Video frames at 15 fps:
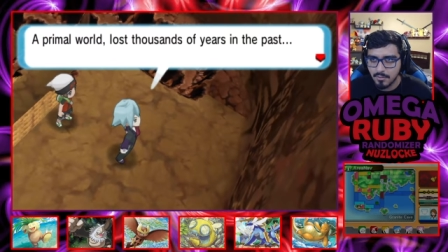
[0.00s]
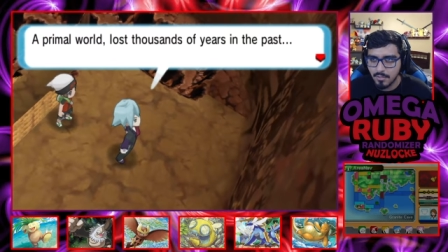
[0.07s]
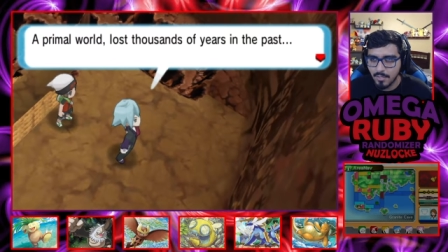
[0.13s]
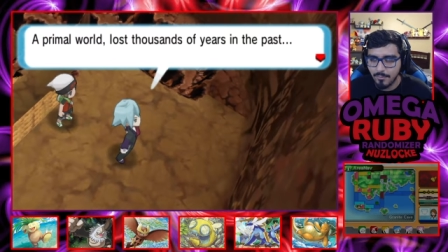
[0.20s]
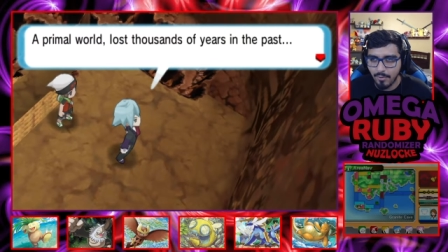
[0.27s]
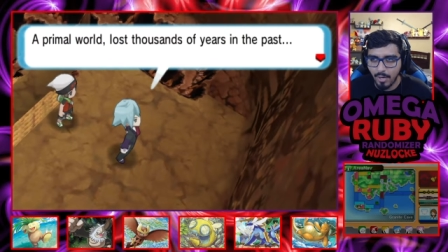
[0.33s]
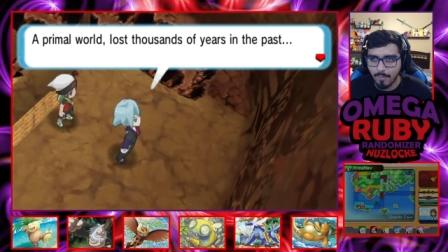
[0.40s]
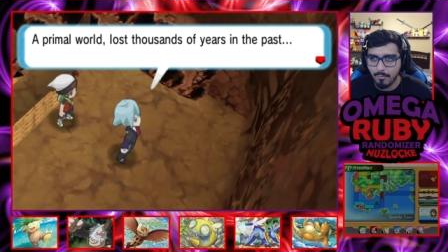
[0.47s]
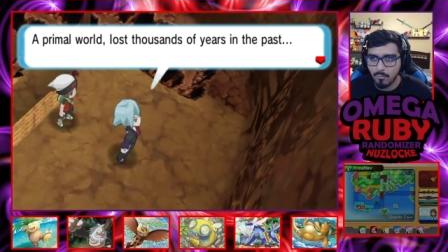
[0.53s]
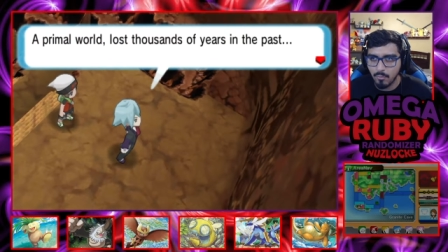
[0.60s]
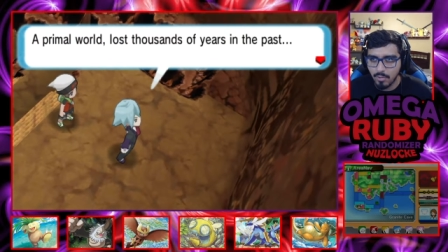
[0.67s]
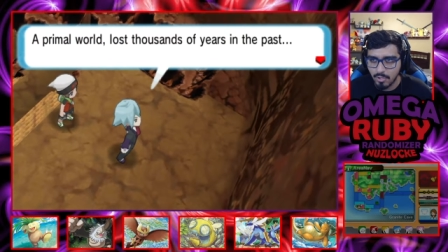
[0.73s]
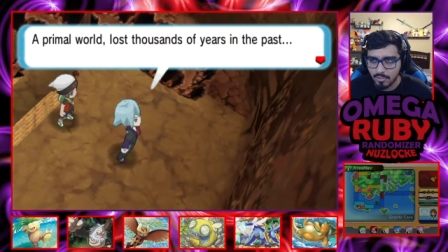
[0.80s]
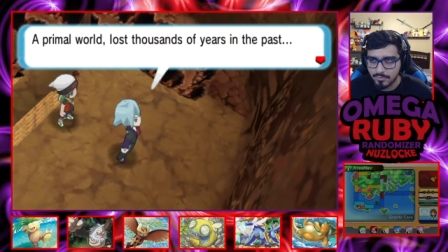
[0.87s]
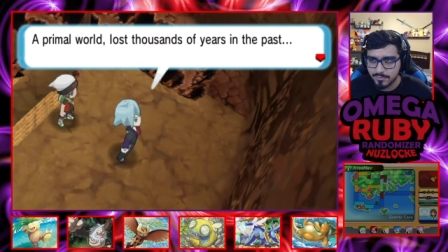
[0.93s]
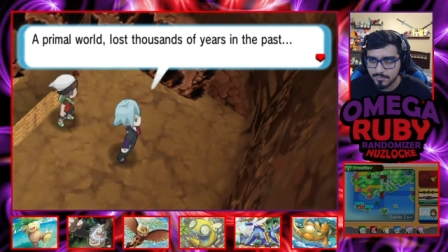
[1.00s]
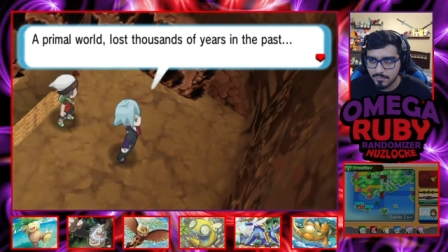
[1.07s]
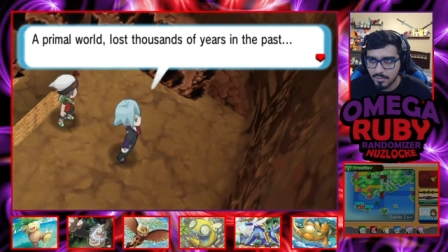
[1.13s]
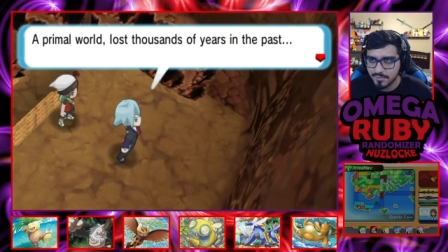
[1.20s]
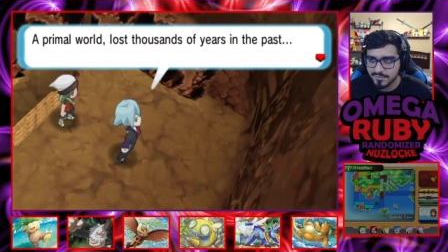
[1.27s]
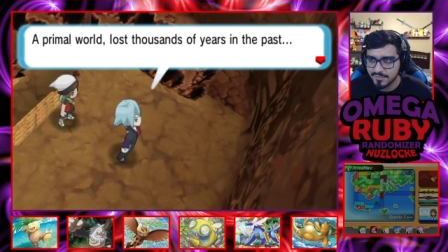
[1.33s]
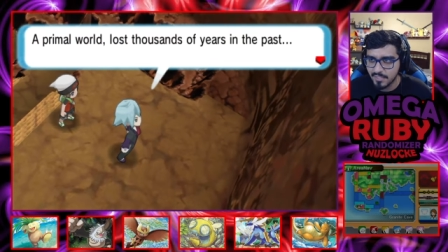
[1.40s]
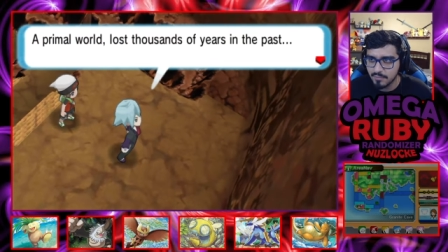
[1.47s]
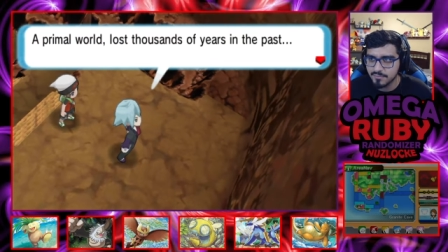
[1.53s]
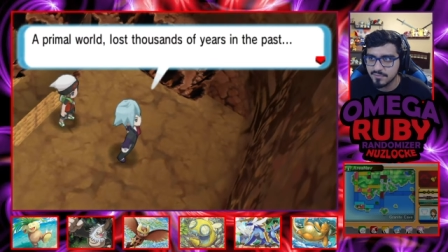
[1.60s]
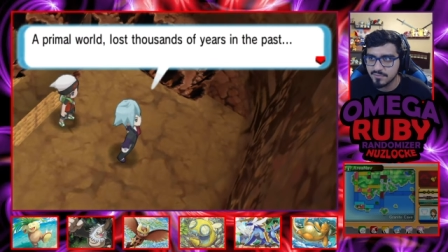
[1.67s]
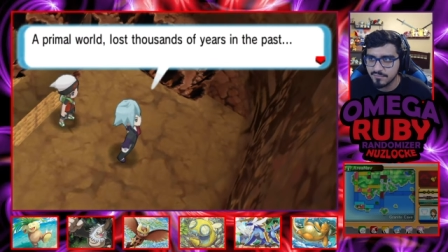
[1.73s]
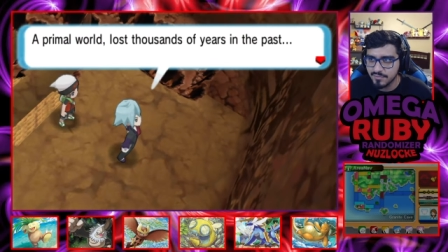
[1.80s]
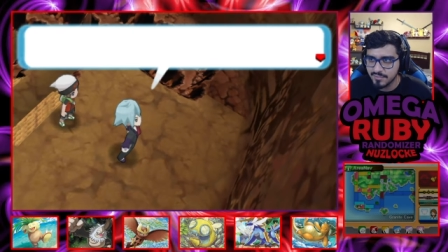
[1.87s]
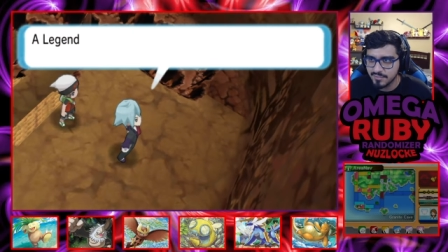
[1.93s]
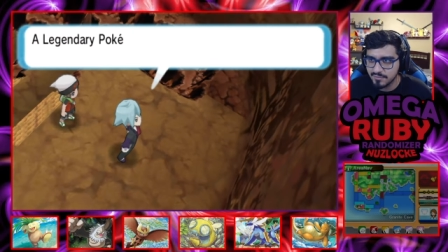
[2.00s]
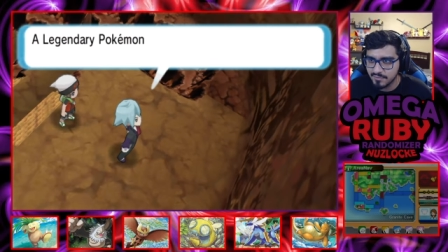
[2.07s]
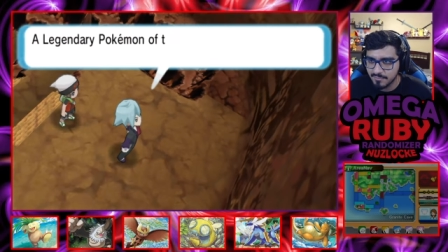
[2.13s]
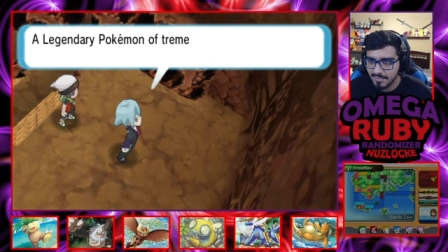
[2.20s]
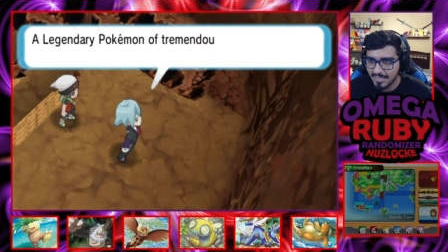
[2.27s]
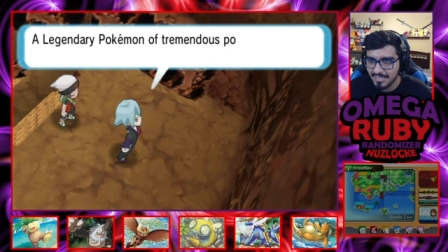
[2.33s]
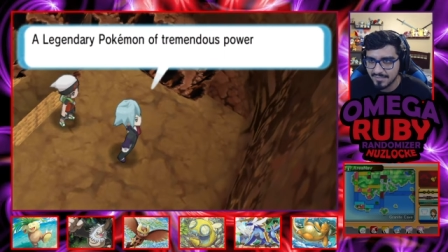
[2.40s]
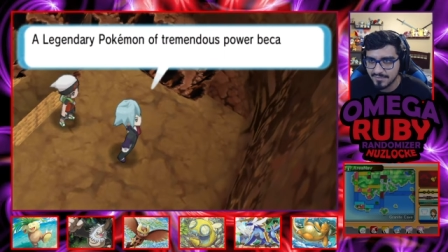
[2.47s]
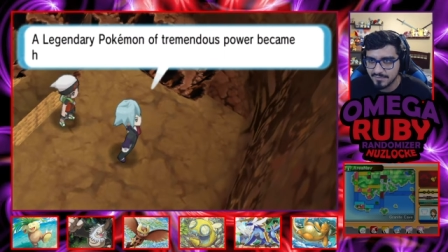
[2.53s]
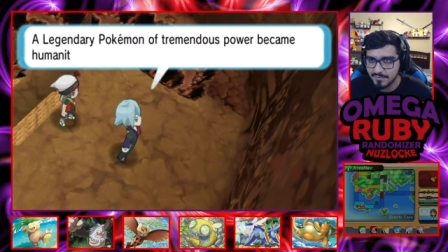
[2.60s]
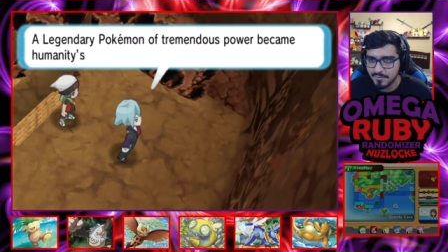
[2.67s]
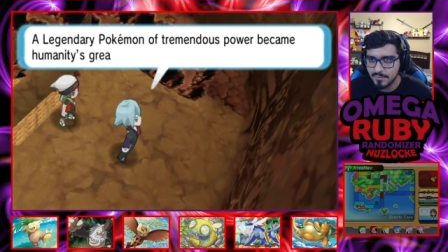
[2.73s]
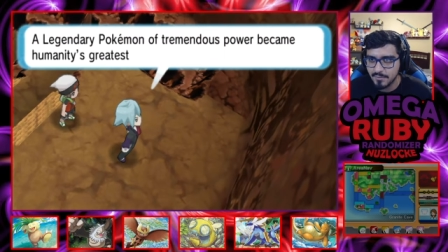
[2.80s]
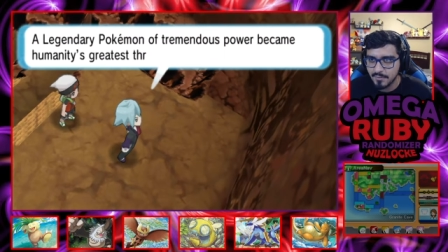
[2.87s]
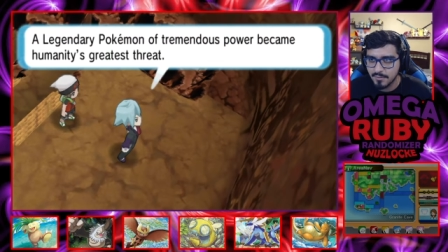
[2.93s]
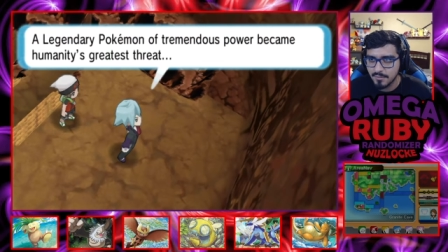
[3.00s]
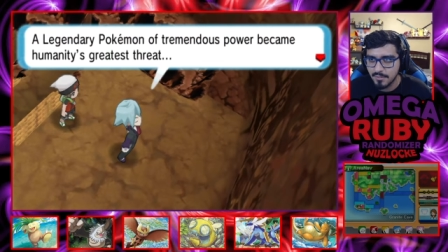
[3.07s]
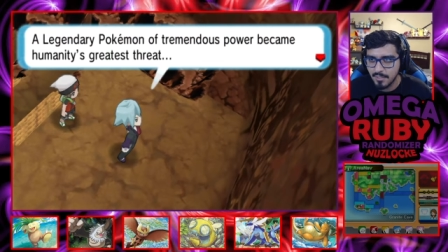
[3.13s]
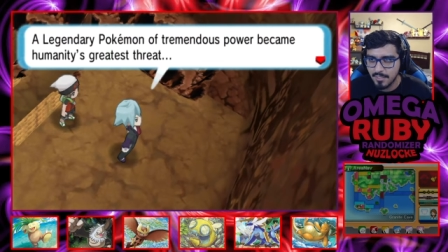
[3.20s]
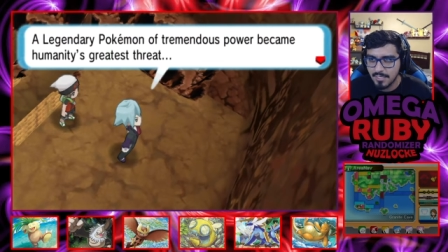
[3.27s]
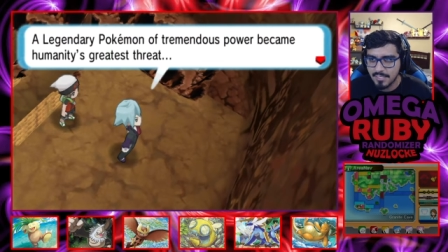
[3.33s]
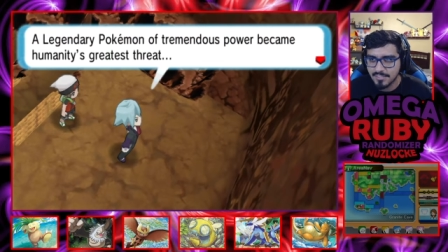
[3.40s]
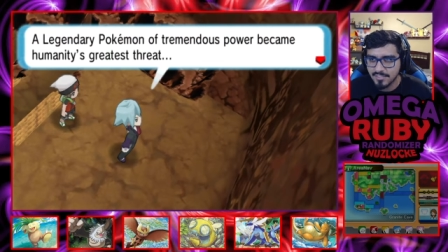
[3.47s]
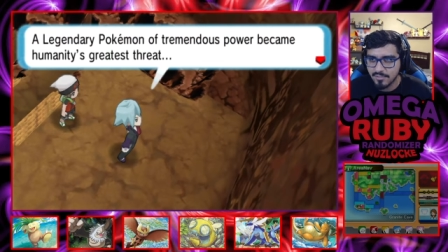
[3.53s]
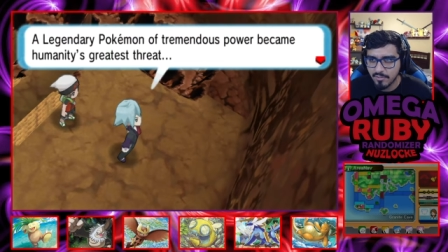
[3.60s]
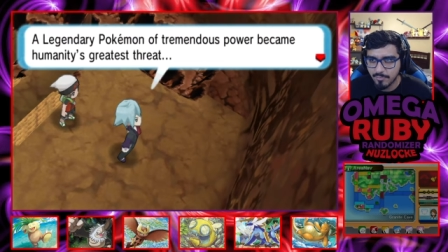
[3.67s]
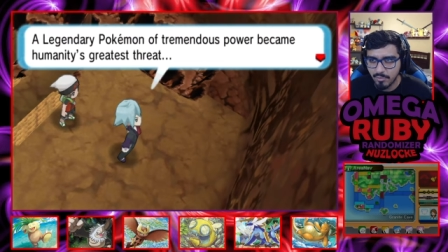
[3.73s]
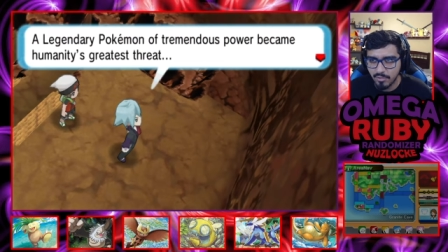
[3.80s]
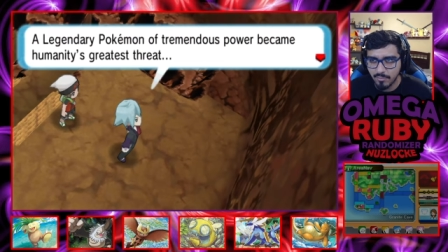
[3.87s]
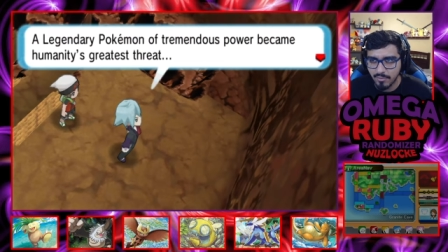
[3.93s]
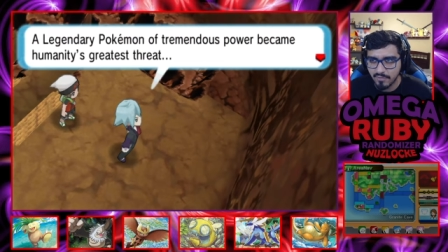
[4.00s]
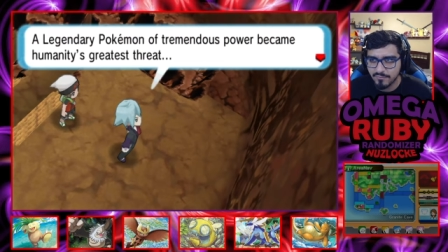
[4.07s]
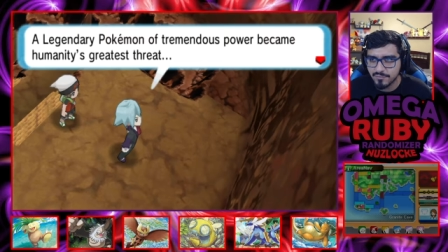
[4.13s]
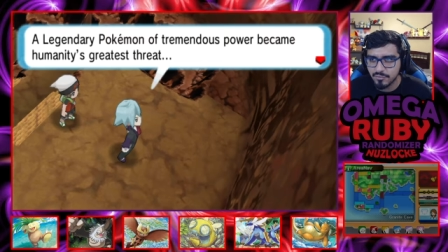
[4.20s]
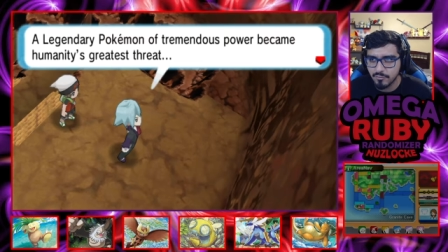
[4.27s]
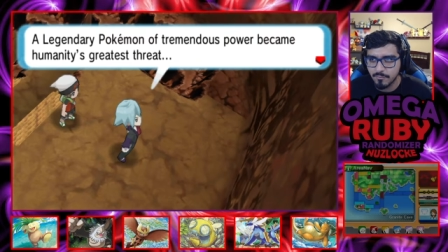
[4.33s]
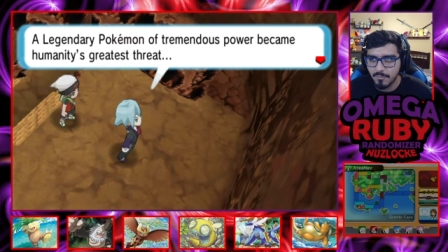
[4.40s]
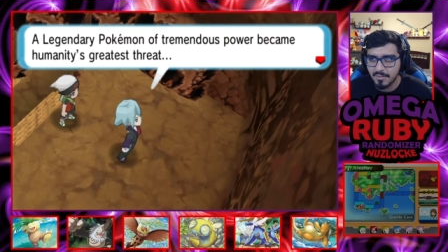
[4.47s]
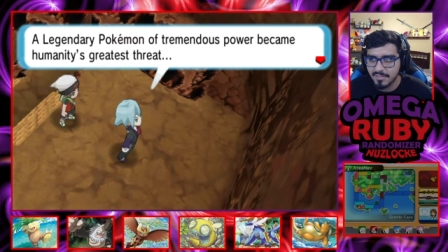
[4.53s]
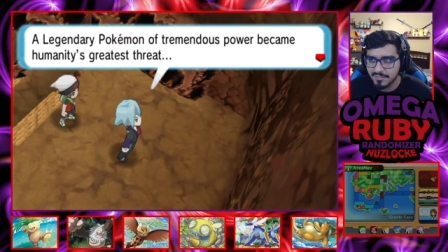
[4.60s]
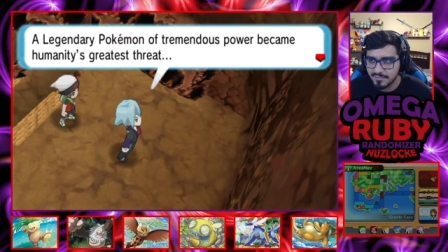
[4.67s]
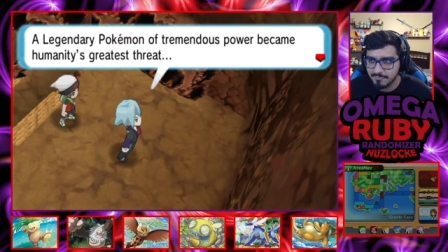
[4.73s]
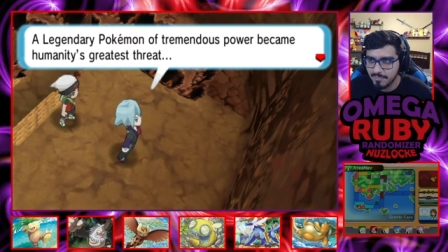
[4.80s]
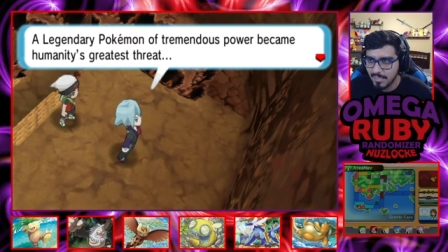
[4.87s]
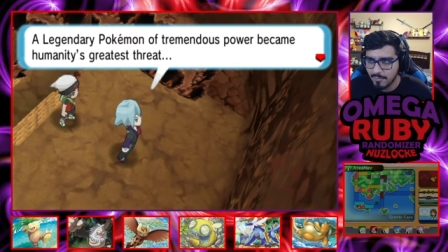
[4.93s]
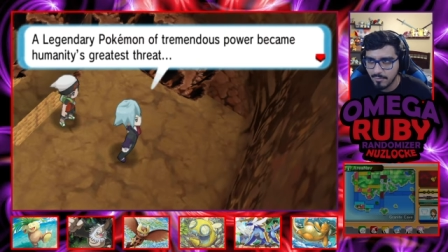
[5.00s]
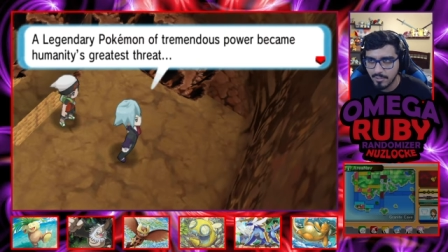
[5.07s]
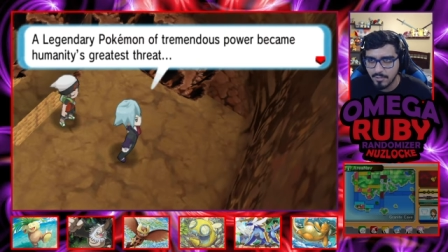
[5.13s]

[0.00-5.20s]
A primal world, lost thousands of years in the past. A legendary Pokemon of tremendous power